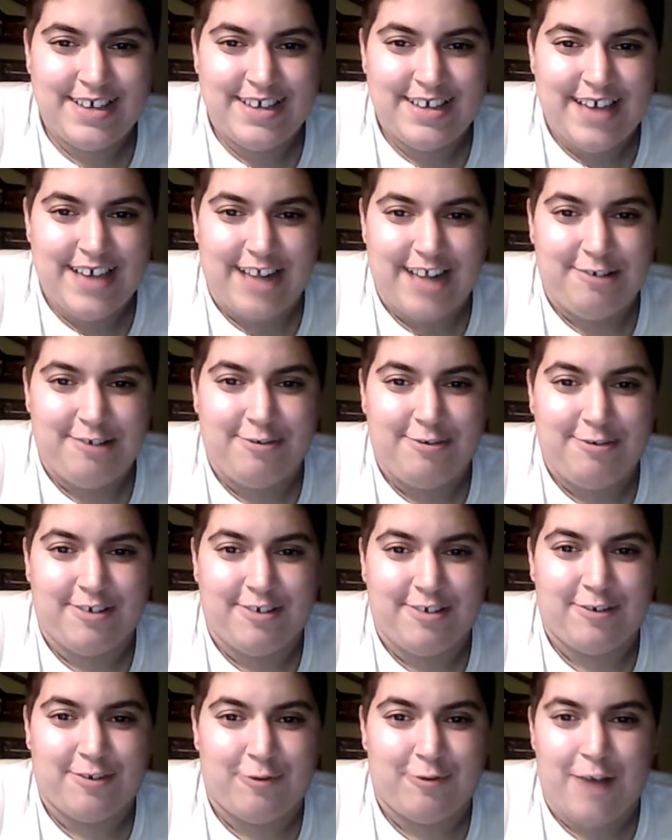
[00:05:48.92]
how do you
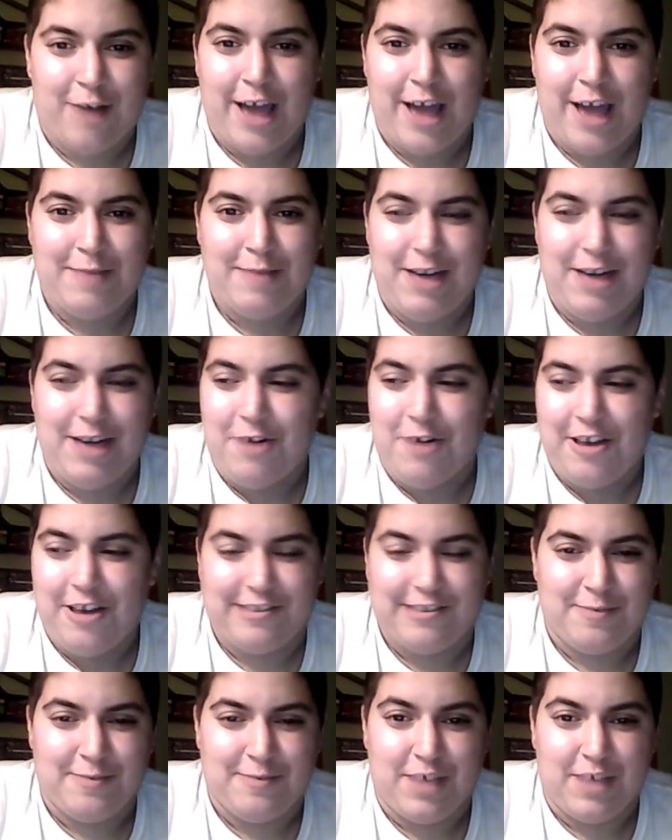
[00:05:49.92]
describe how
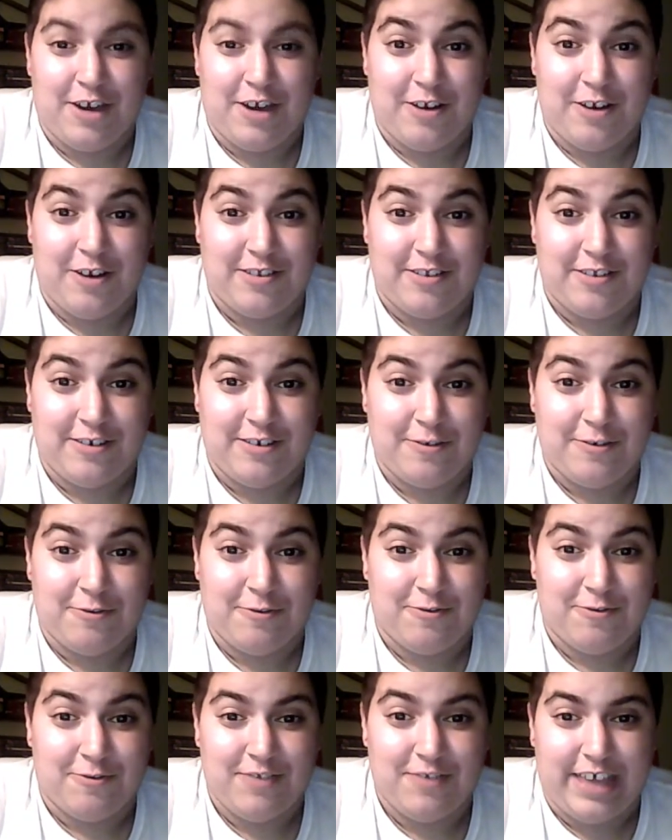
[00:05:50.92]
awesome they are
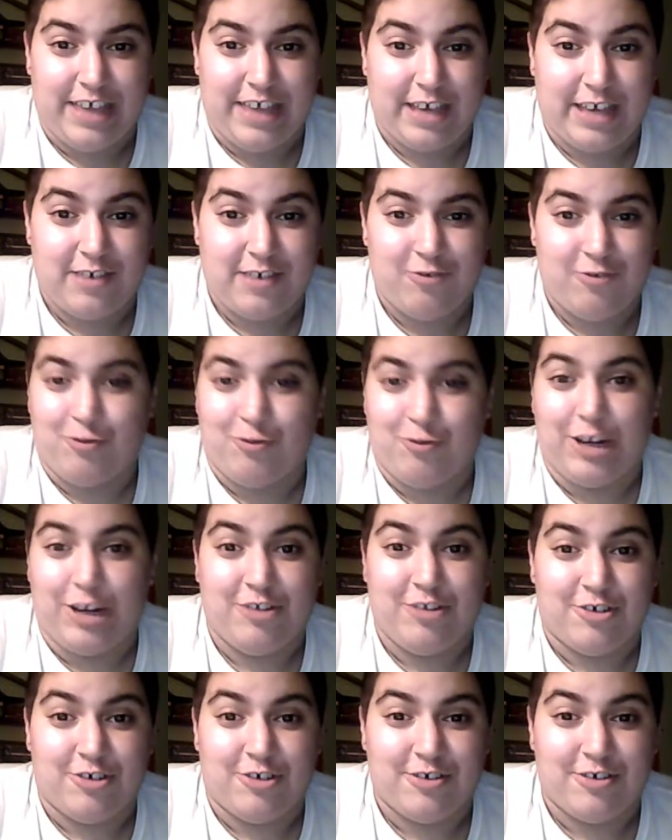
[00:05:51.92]
to like
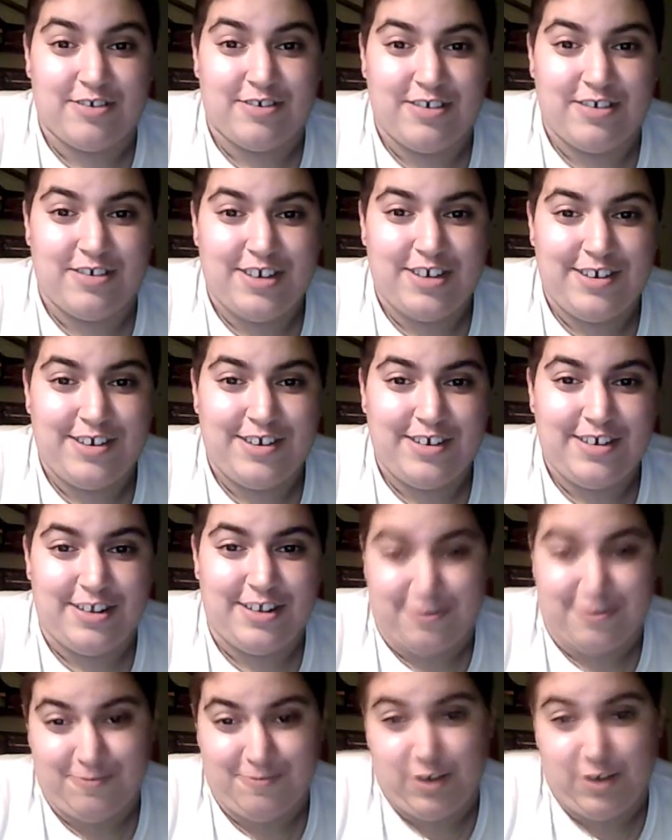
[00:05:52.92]
strangers? You
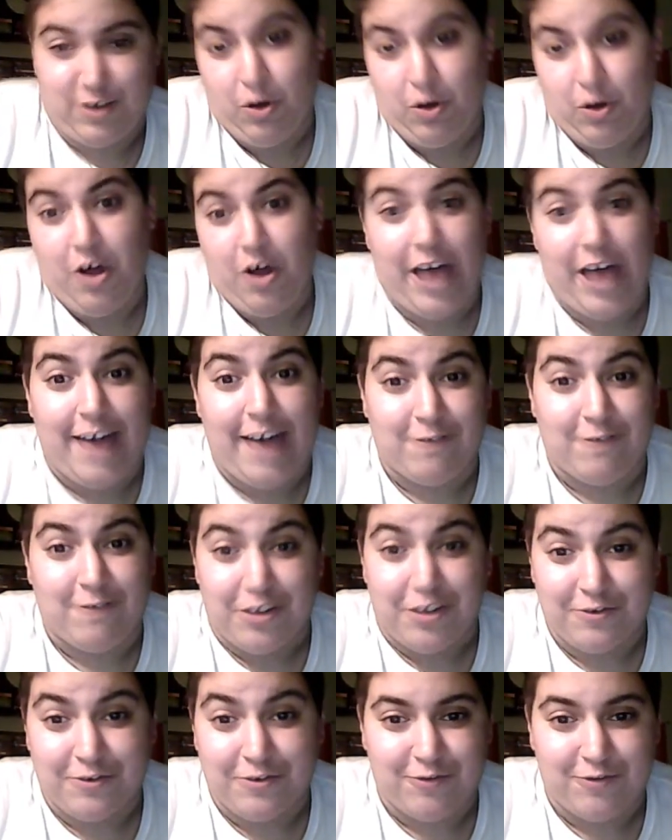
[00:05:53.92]
know, you all have
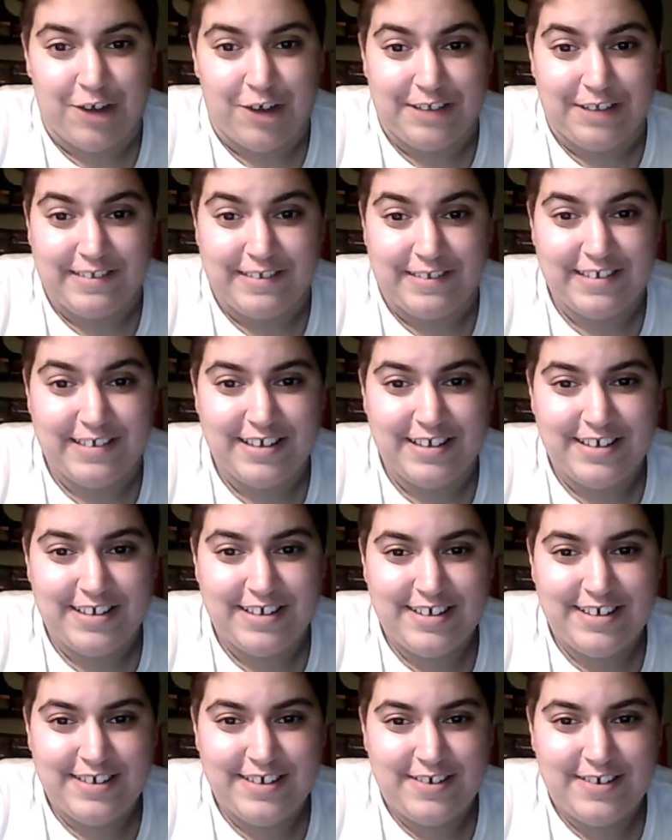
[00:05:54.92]
those friends
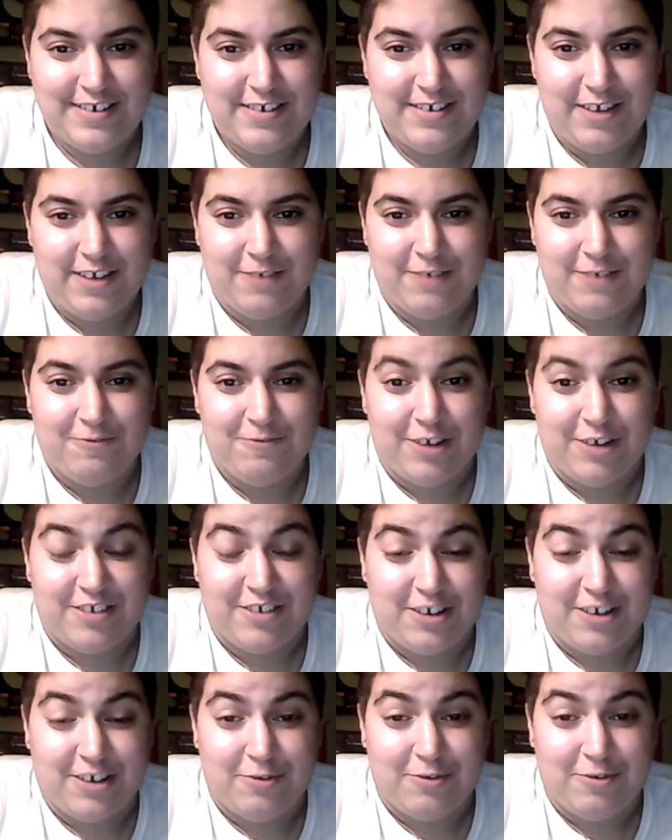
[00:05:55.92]
you know, friends
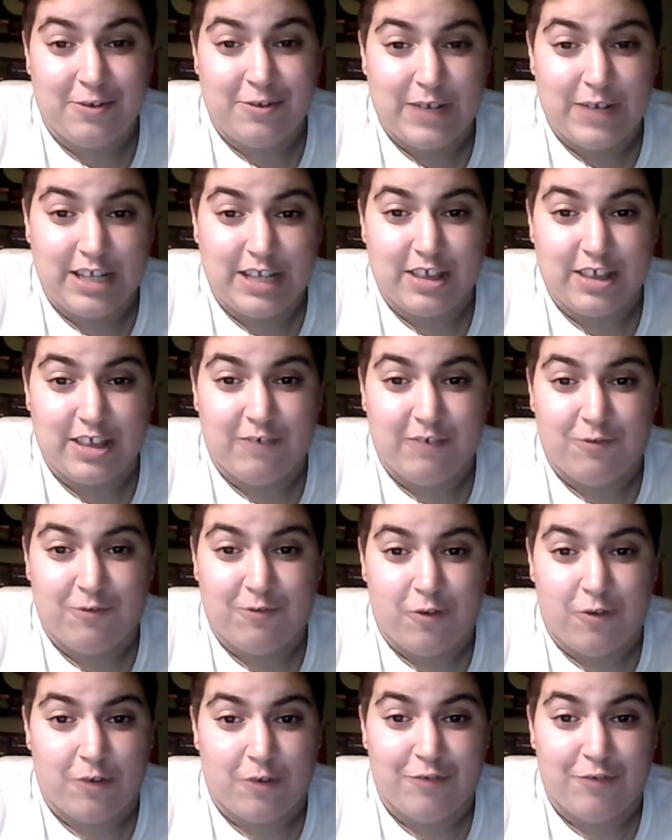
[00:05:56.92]
that you would do anything
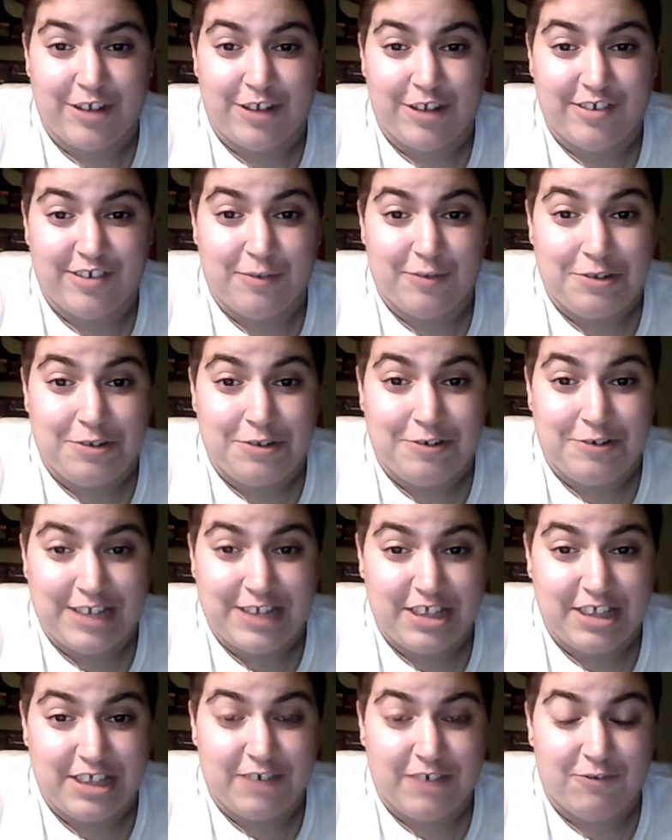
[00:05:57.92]
for, friends that would do
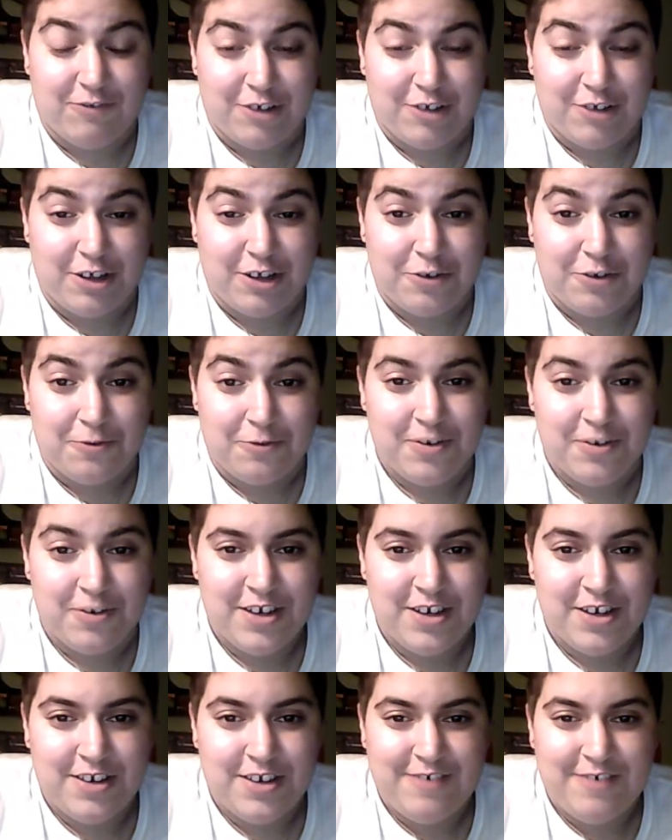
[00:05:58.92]
anything for you
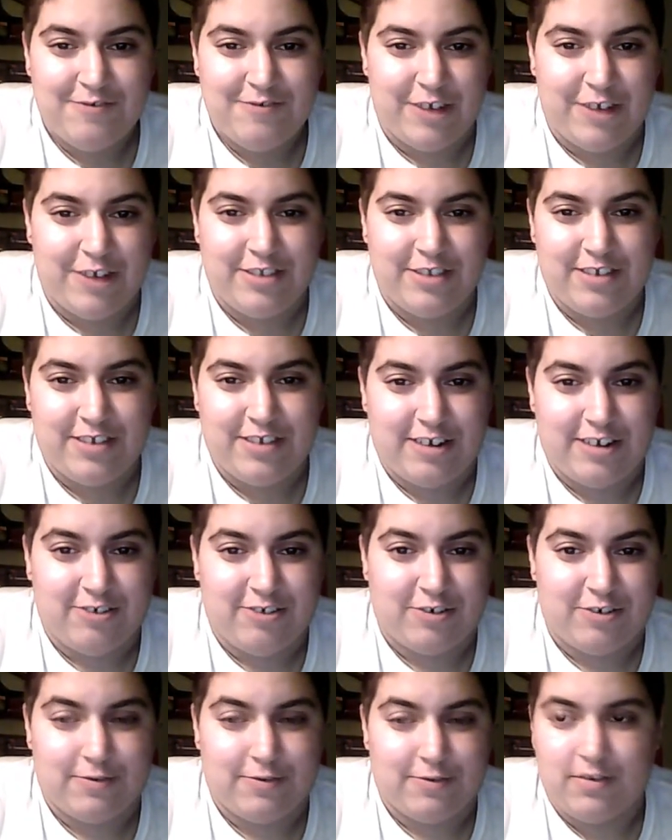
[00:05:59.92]
friends that are
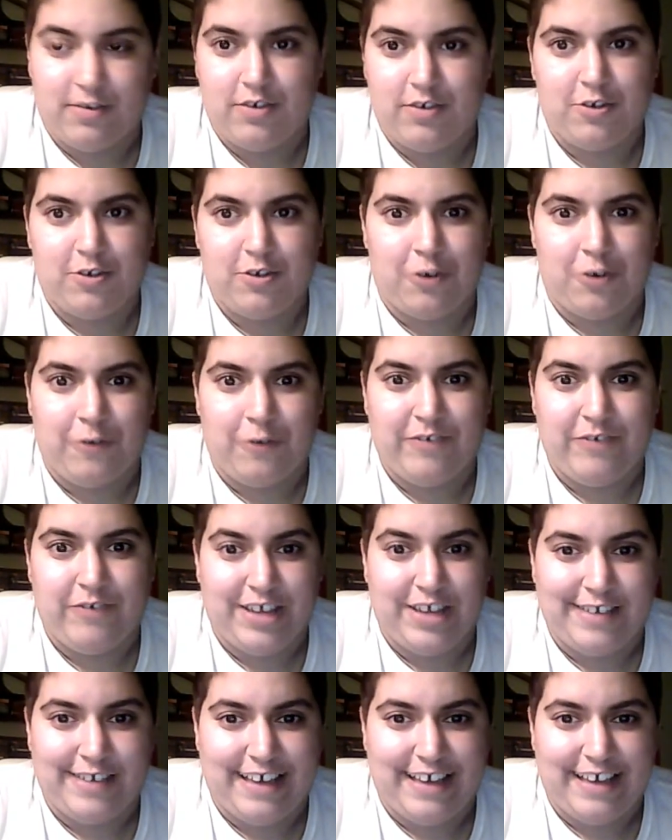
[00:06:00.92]
just so
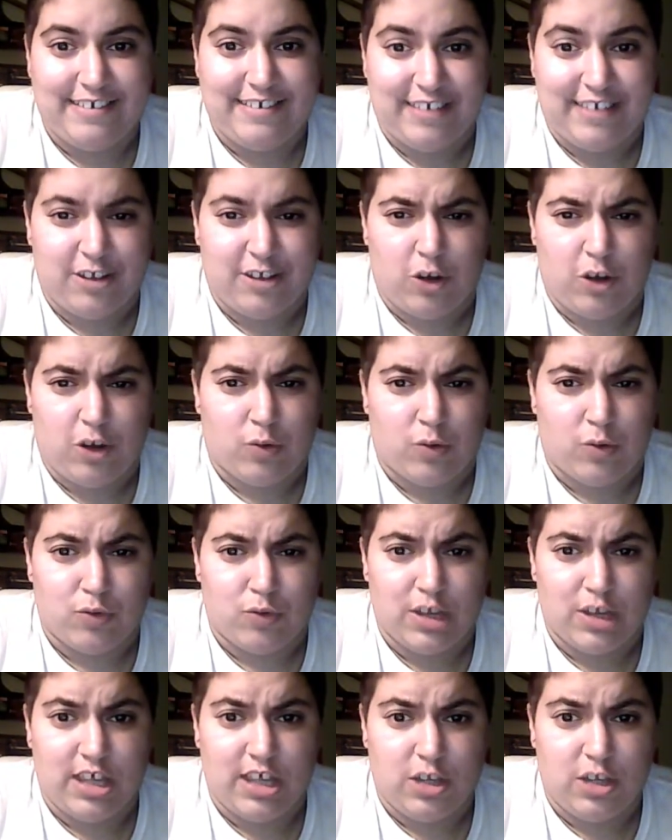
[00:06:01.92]
fantastic. There are
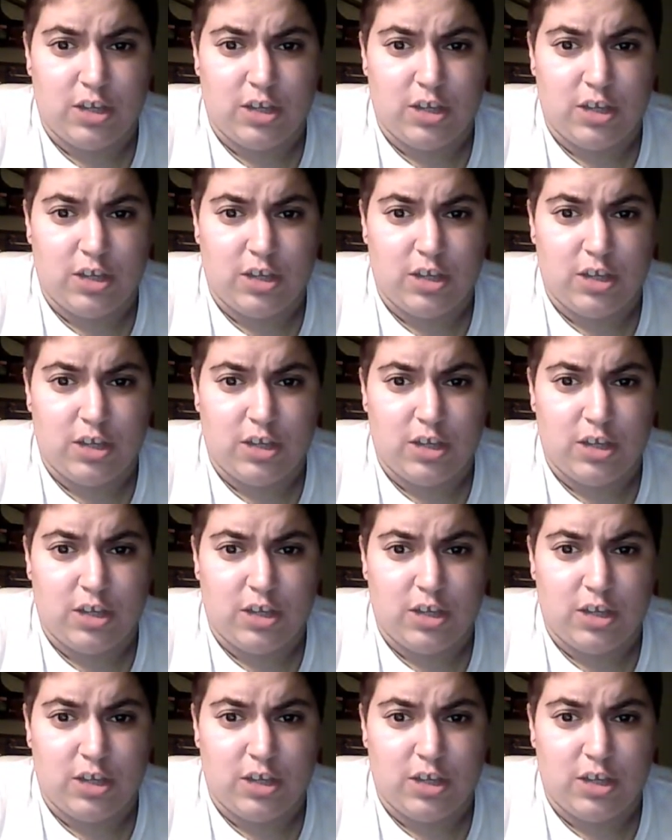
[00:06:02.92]
really